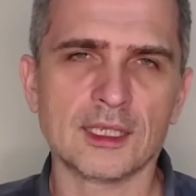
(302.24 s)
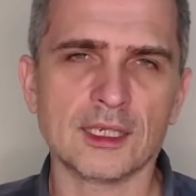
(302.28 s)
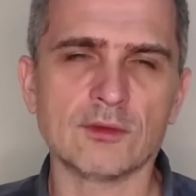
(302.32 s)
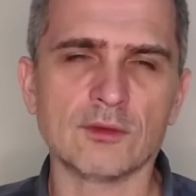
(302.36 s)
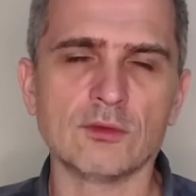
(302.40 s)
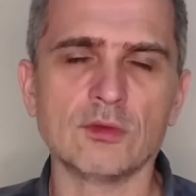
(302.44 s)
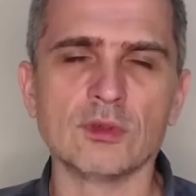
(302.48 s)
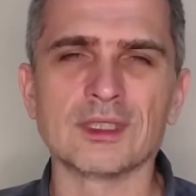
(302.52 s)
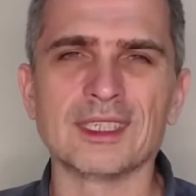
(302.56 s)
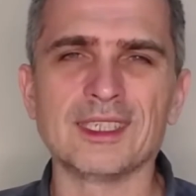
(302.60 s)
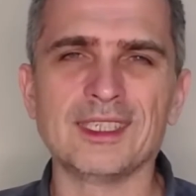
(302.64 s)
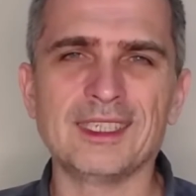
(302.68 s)

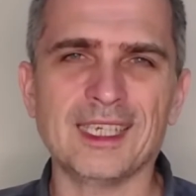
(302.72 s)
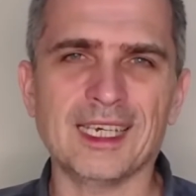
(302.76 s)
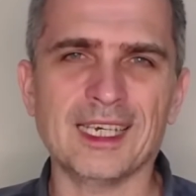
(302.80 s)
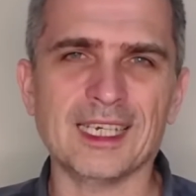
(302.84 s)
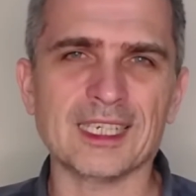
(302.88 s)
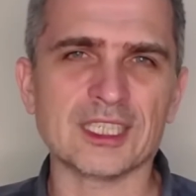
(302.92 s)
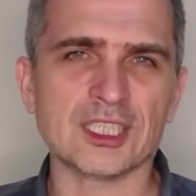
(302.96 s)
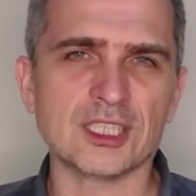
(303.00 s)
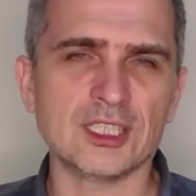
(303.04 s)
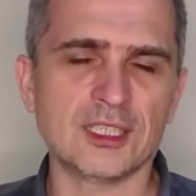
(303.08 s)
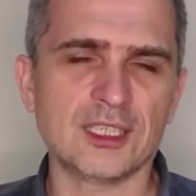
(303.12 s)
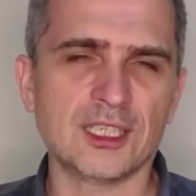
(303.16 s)
area,
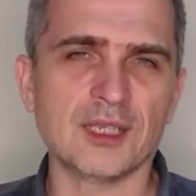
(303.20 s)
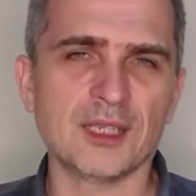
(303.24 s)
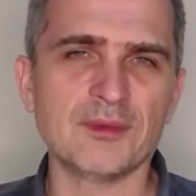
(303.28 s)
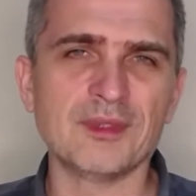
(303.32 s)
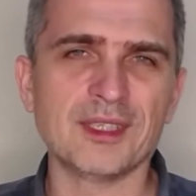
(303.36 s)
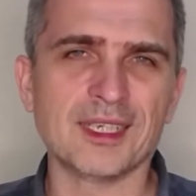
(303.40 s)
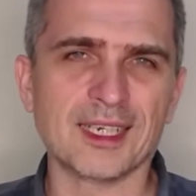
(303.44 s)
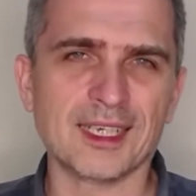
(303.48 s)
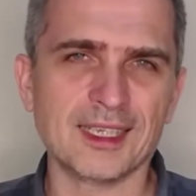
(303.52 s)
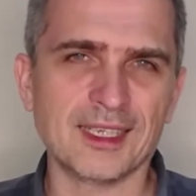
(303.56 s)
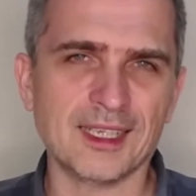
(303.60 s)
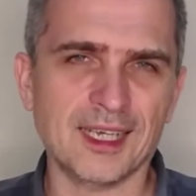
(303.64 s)

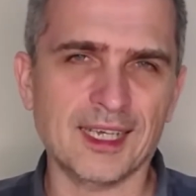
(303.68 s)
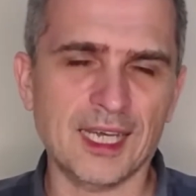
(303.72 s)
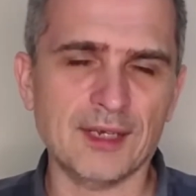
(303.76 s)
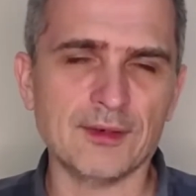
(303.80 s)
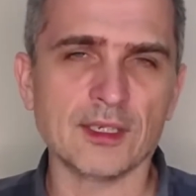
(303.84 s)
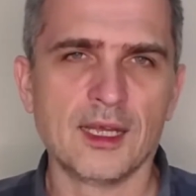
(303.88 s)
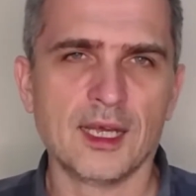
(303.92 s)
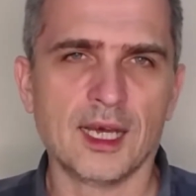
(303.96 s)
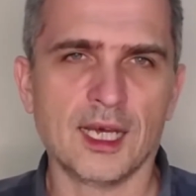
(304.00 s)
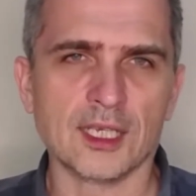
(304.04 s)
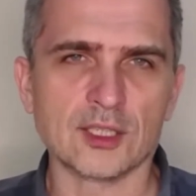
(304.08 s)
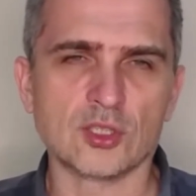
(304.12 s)

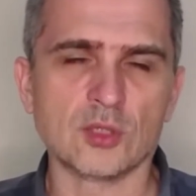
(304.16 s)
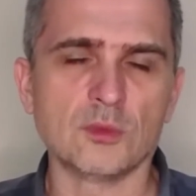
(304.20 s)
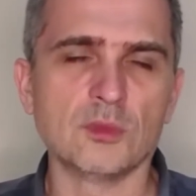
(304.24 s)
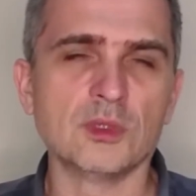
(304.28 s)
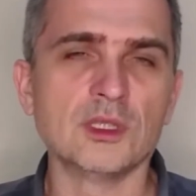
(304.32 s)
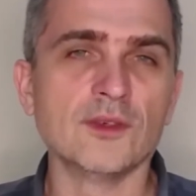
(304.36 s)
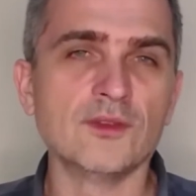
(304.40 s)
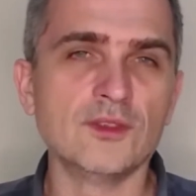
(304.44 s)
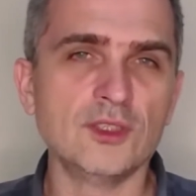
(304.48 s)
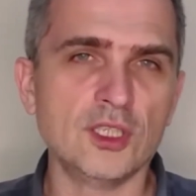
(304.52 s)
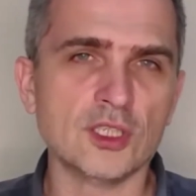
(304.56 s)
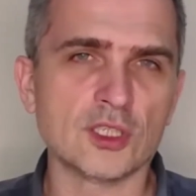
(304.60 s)
unfortunately,
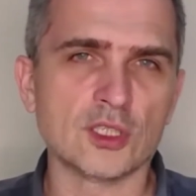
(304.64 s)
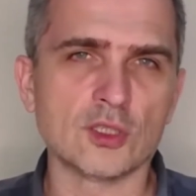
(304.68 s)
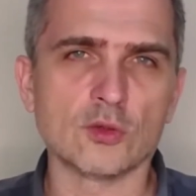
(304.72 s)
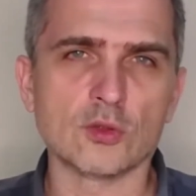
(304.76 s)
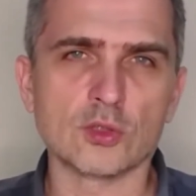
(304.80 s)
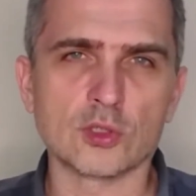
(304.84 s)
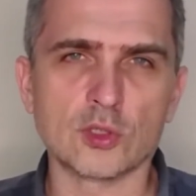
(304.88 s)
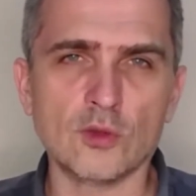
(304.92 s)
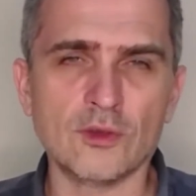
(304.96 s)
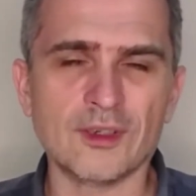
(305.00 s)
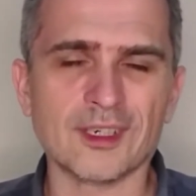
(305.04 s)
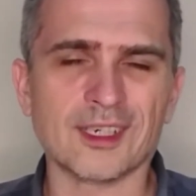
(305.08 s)
this is
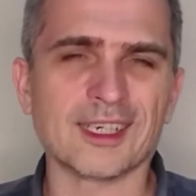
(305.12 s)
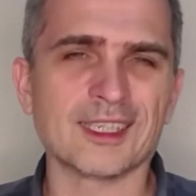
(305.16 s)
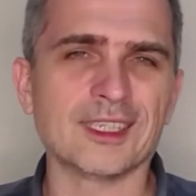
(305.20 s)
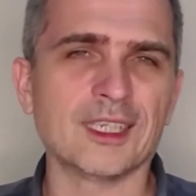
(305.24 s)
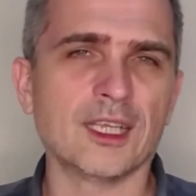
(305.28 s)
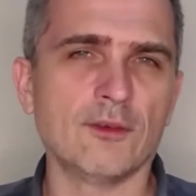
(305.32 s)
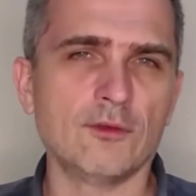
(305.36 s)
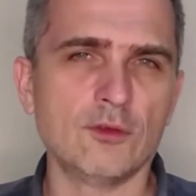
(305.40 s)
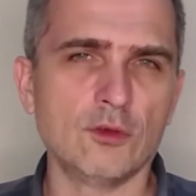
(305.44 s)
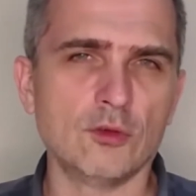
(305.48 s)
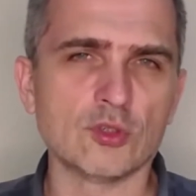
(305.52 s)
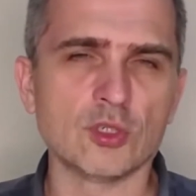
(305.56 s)
how it will
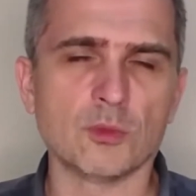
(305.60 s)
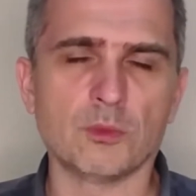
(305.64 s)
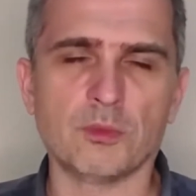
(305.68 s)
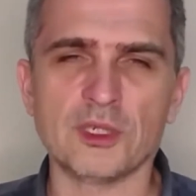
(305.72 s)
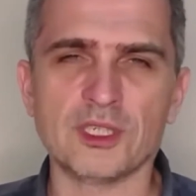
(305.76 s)
be.